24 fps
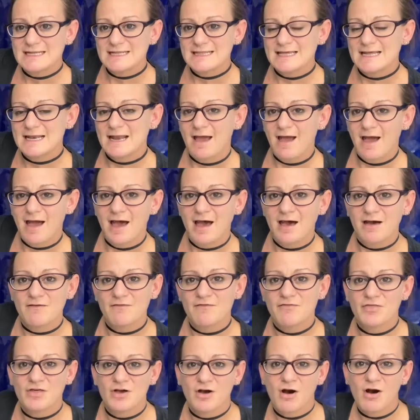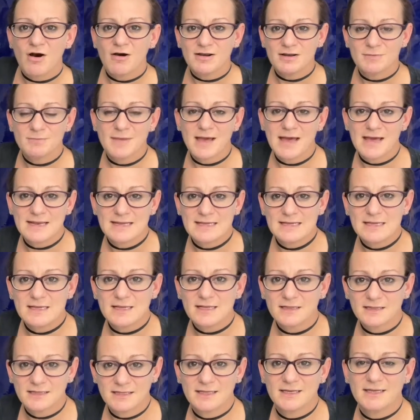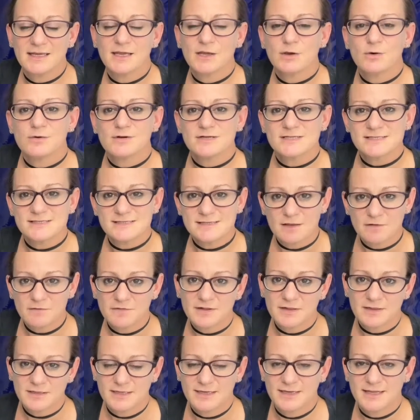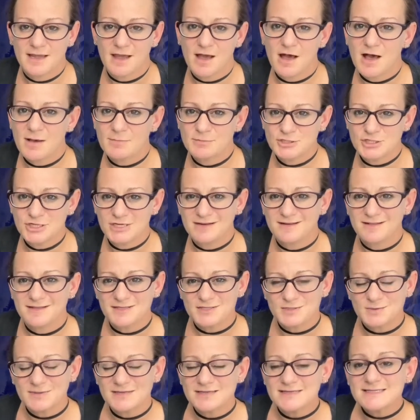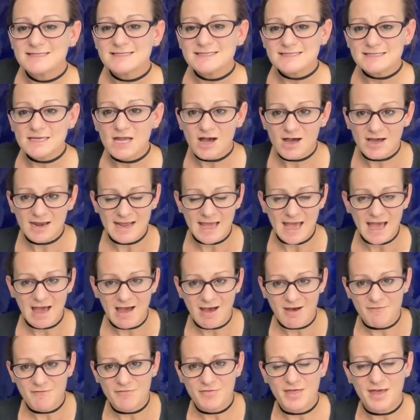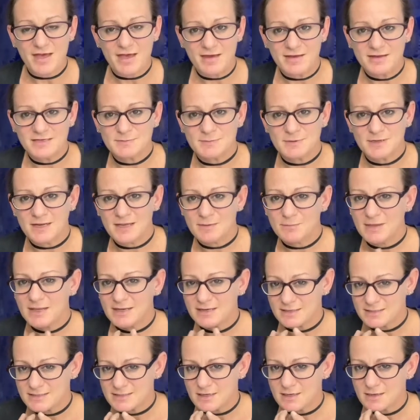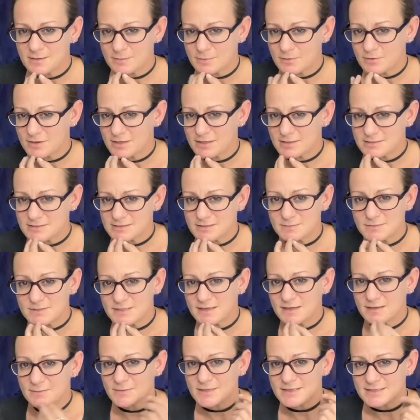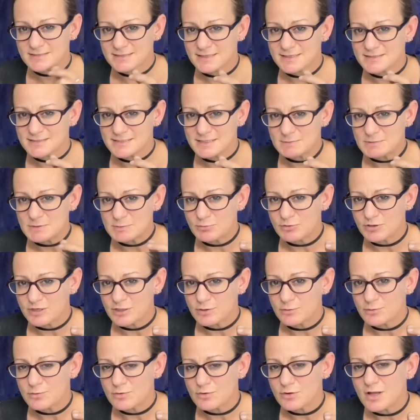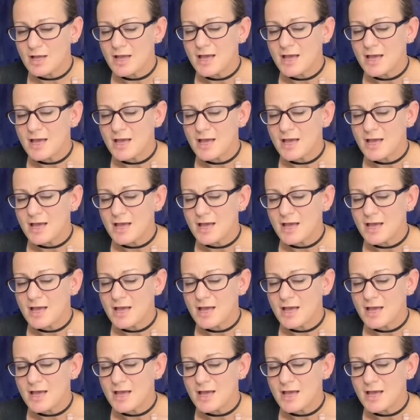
that have the automatic cleaning or self-cleaning option. This one does not have that, but I may need to upgrade sometime because that seems pretty cool.